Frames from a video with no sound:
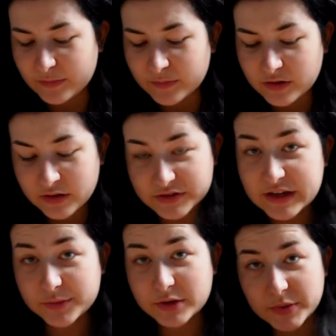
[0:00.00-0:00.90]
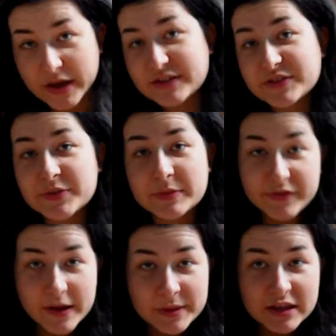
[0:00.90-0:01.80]
contact request from a
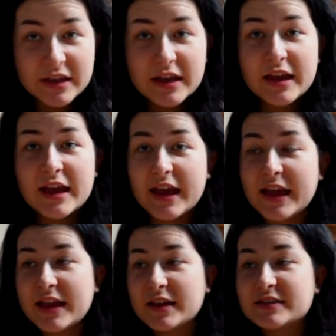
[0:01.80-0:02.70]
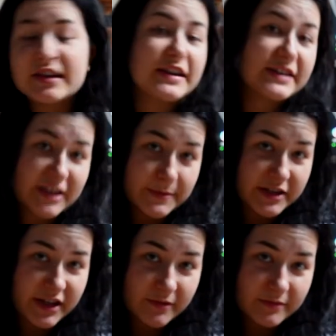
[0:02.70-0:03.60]
family, and I accepted
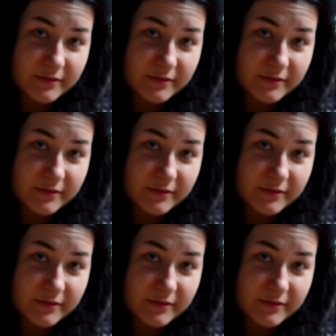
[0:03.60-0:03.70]
it,